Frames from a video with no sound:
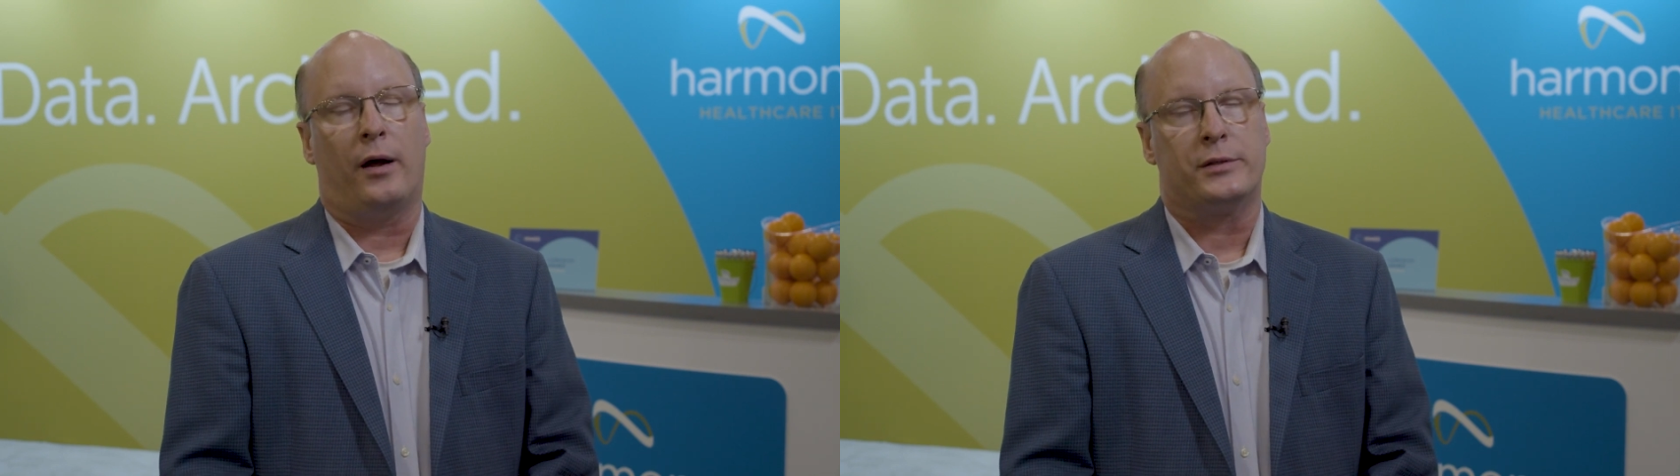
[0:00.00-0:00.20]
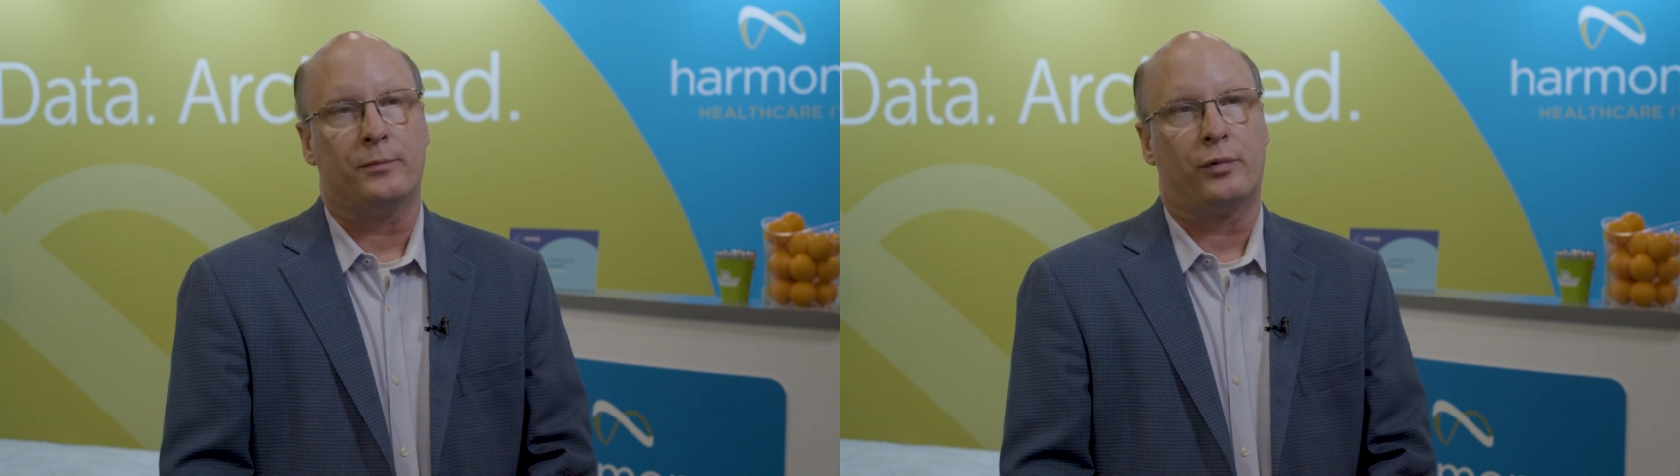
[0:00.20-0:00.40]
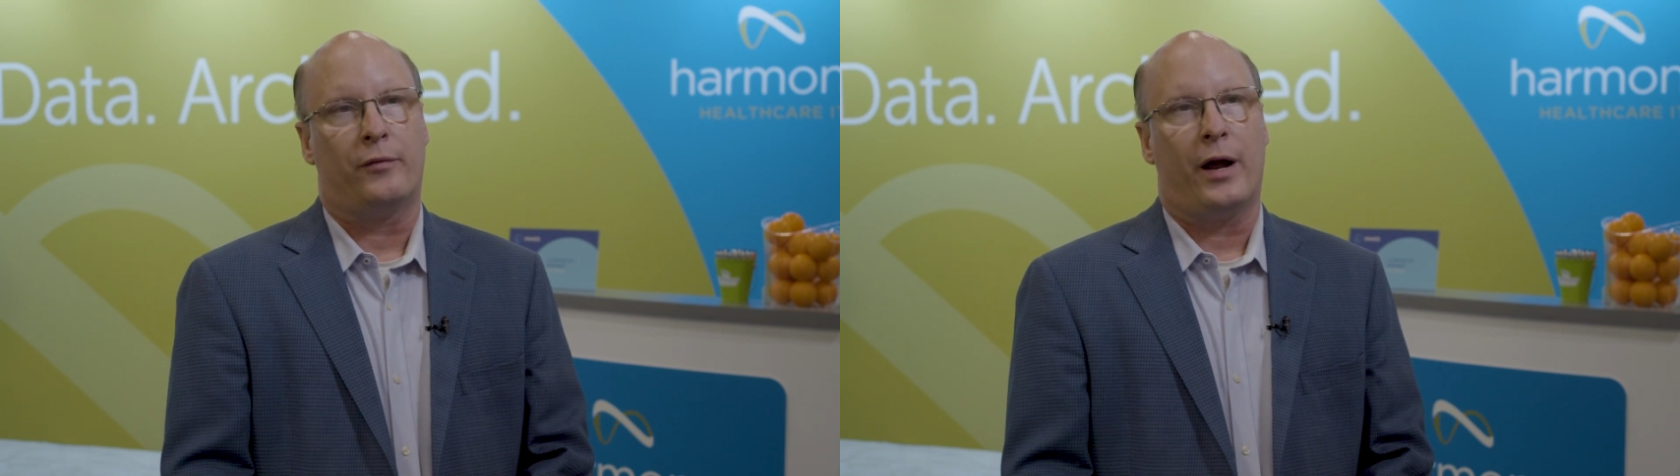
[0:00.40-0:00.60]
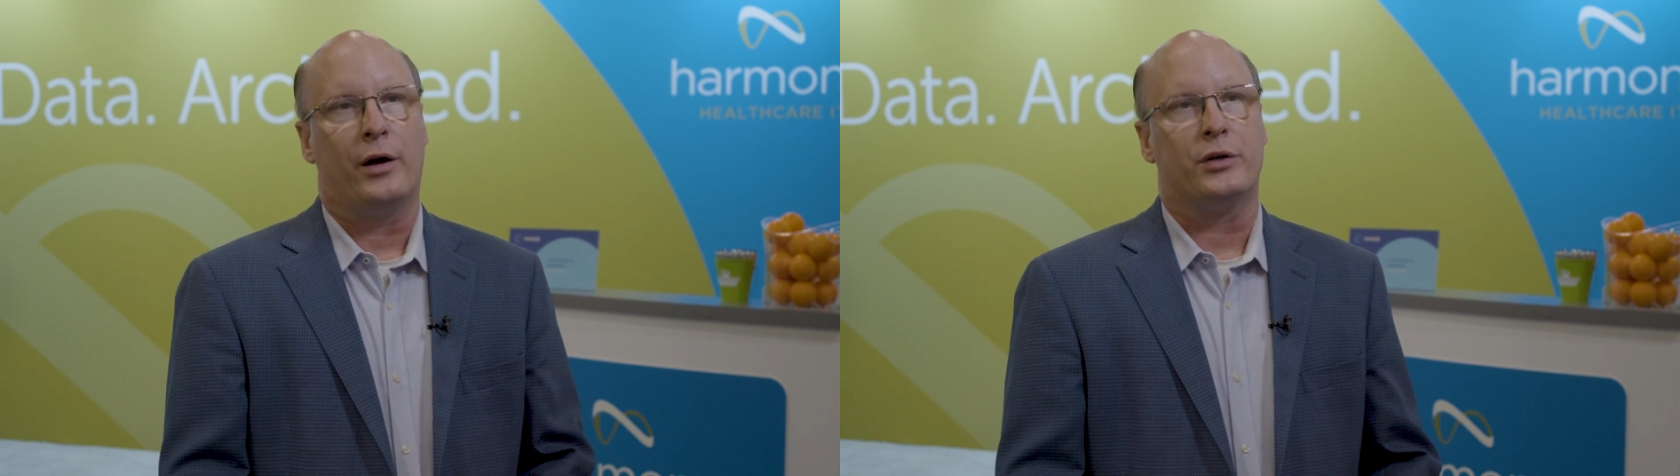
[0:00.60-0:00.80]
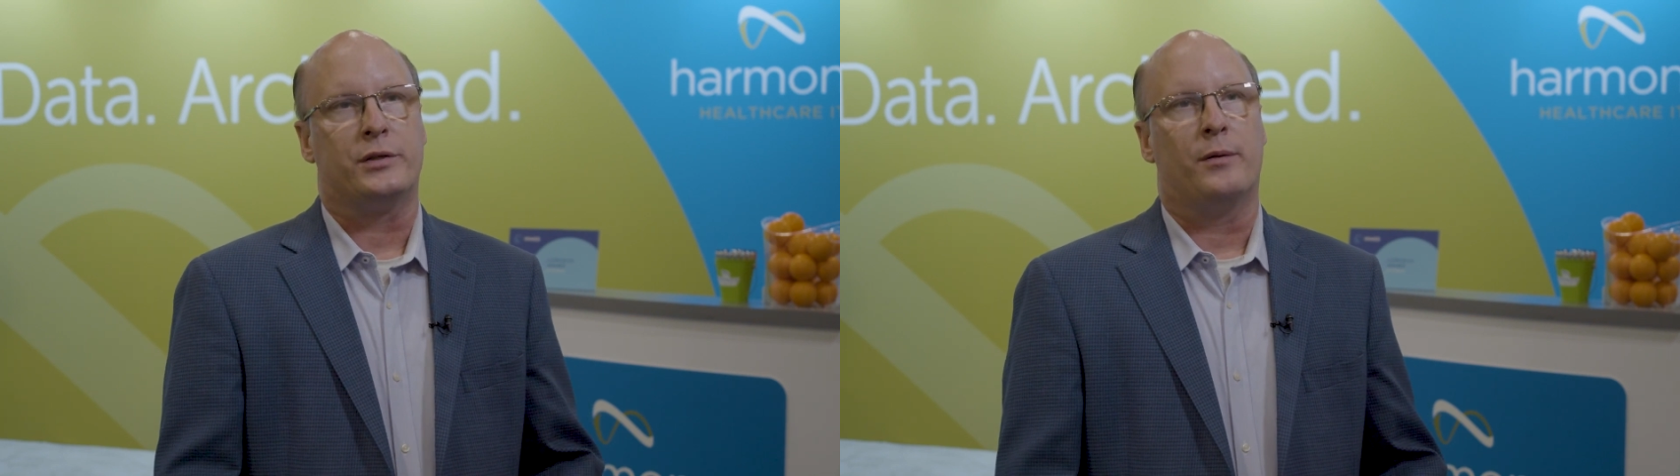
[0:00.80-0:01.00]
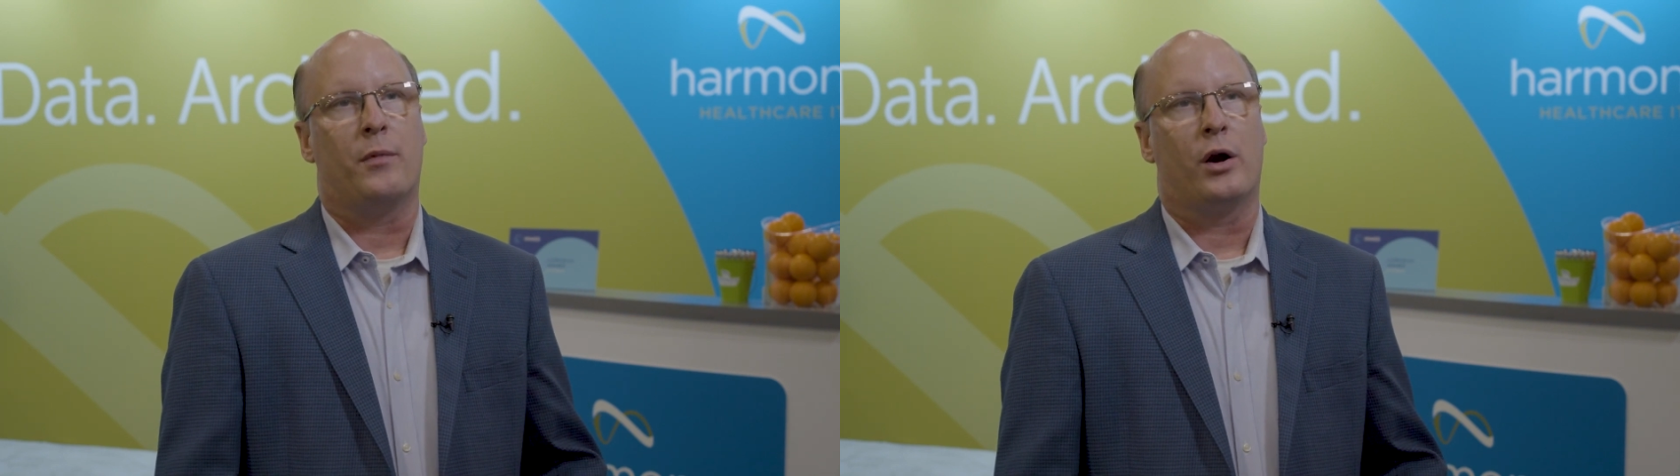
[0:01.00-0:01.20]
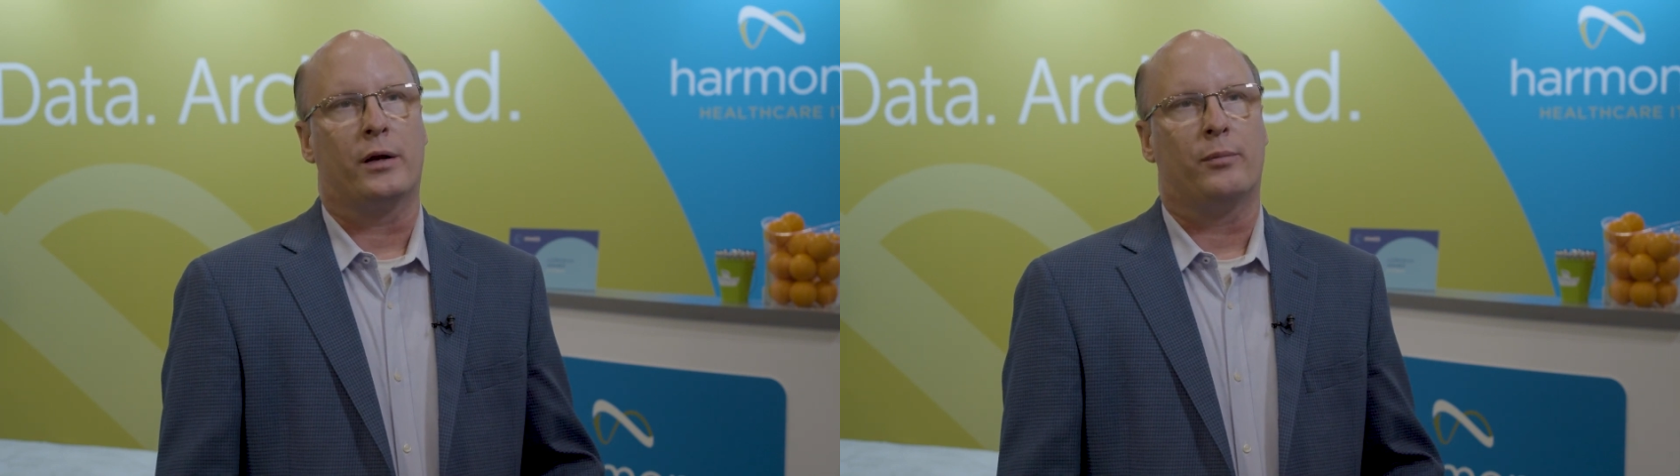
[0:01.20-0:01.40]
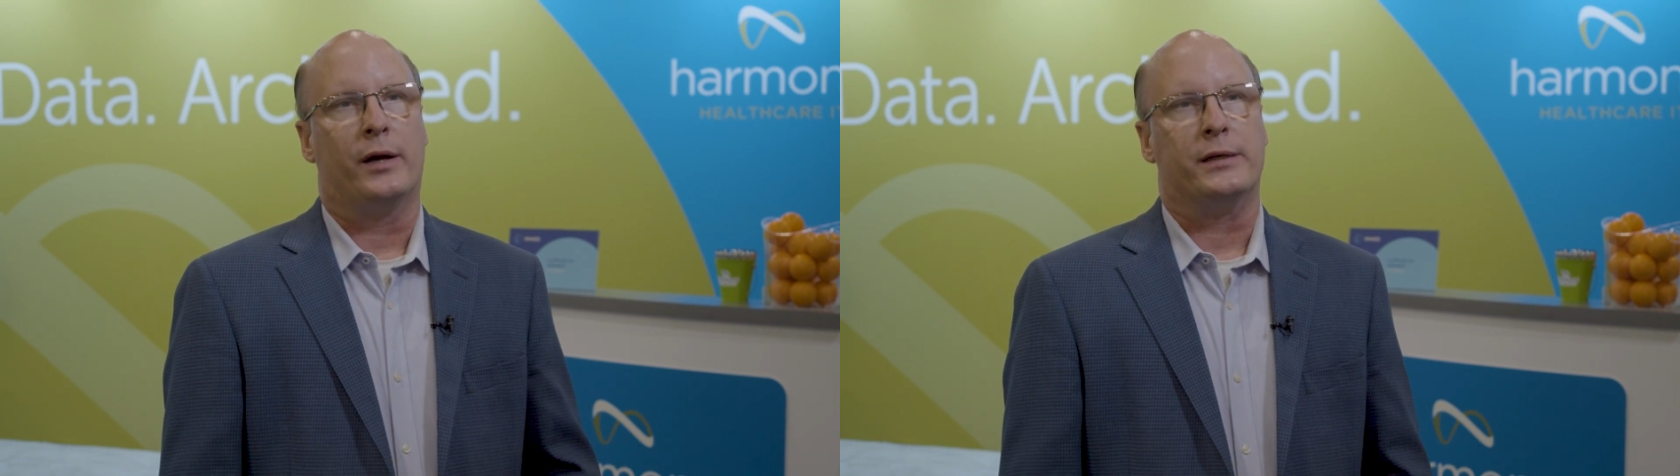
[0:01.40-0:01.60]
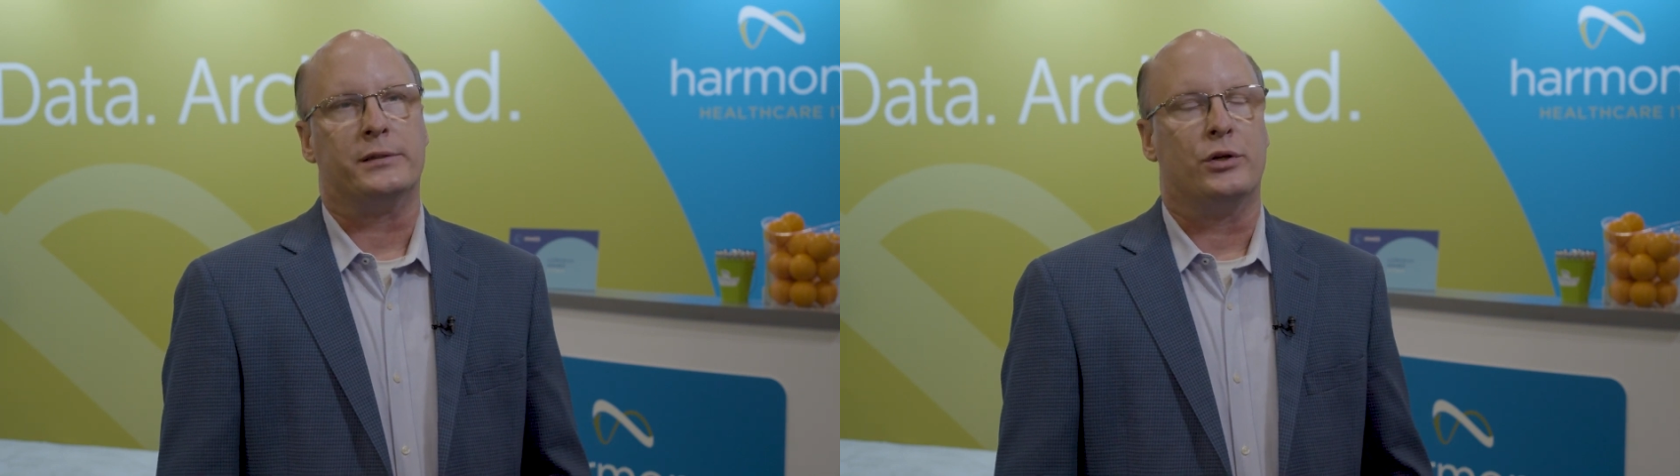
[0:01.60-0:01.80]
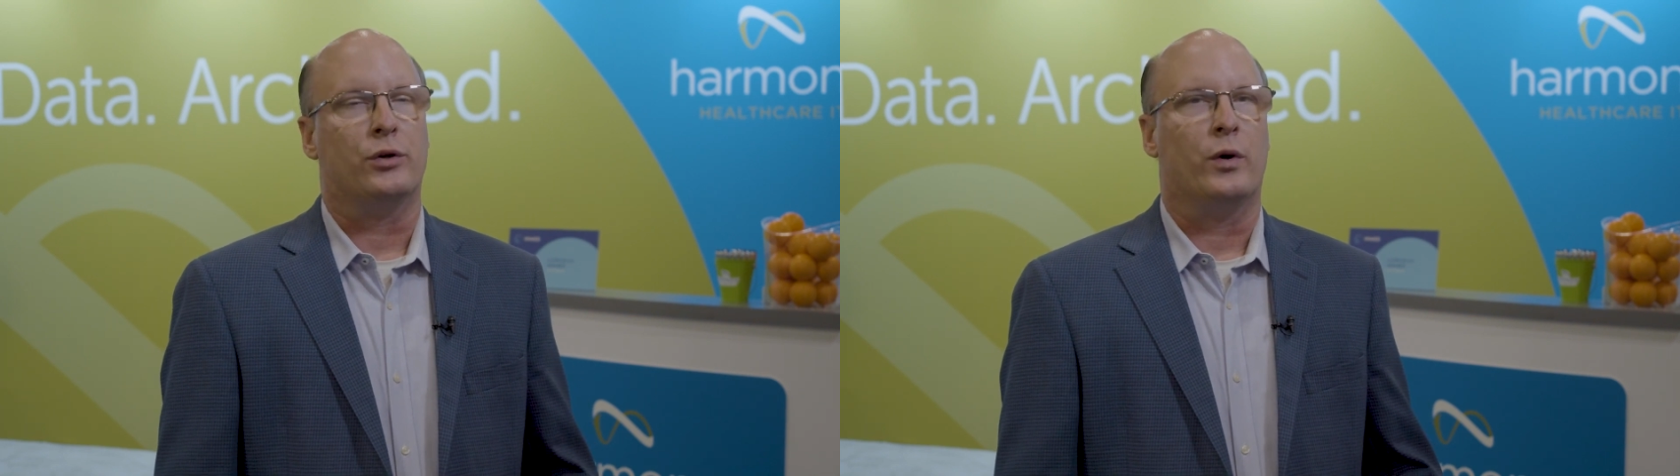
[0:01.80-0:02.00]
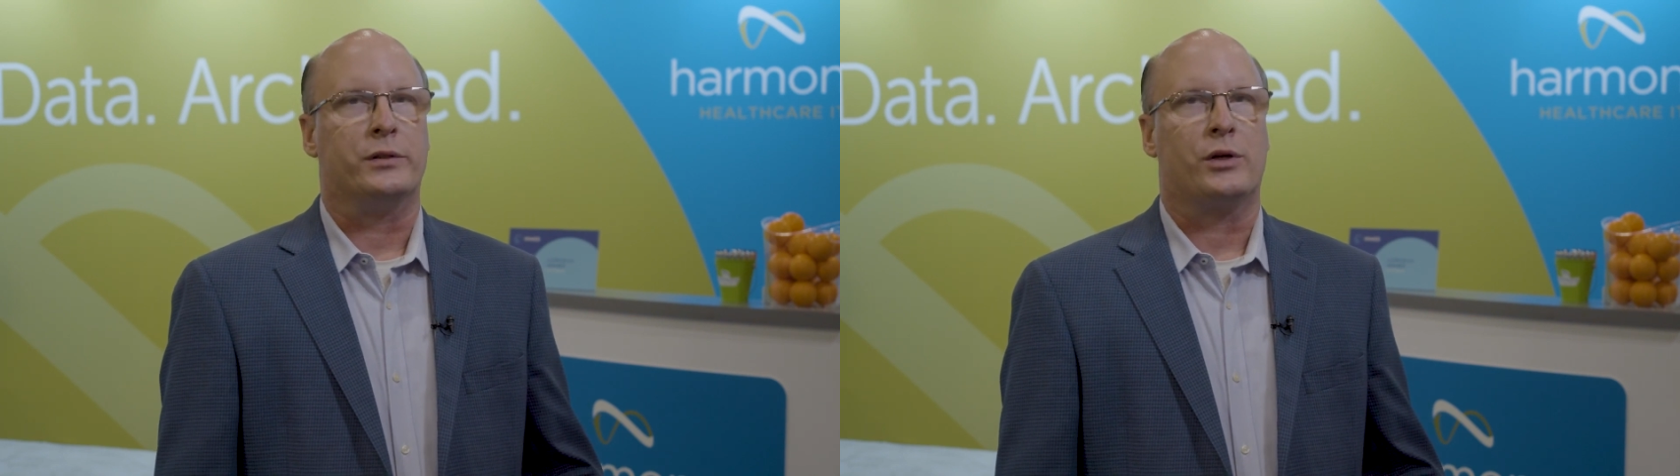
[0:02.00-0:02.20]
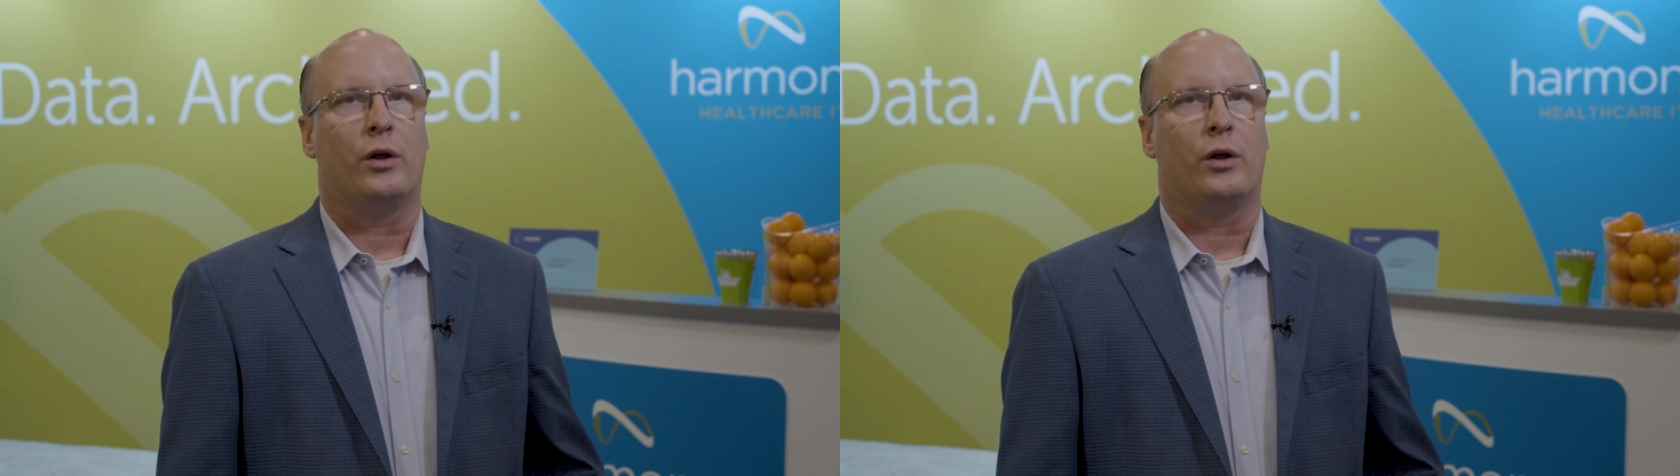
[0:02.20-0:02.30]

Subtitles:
some providers in the marketplace that do what's